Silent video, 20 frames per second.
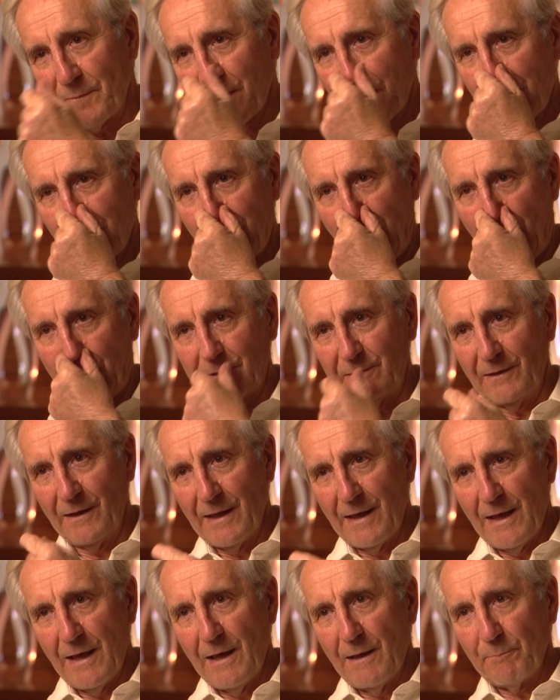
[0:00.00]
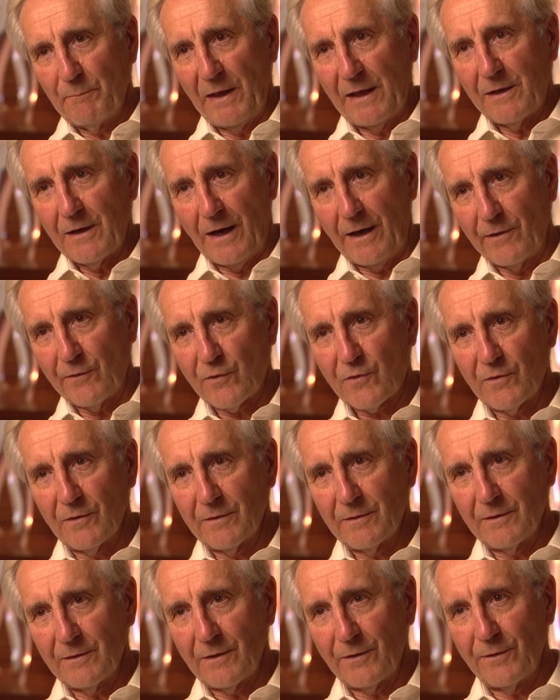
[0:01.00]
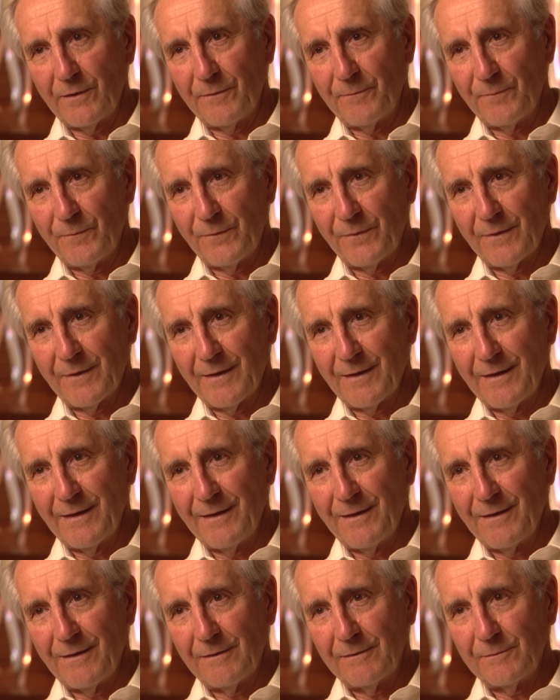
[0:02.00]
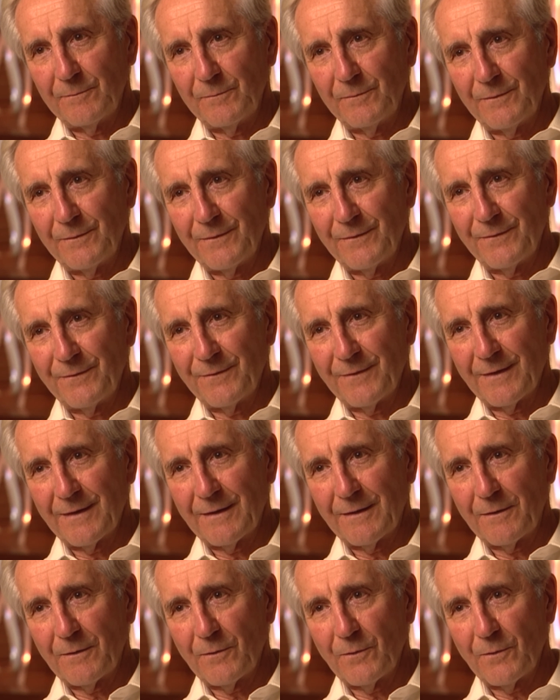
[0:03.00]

Okay. Because you have to keep it fairly brief, though, because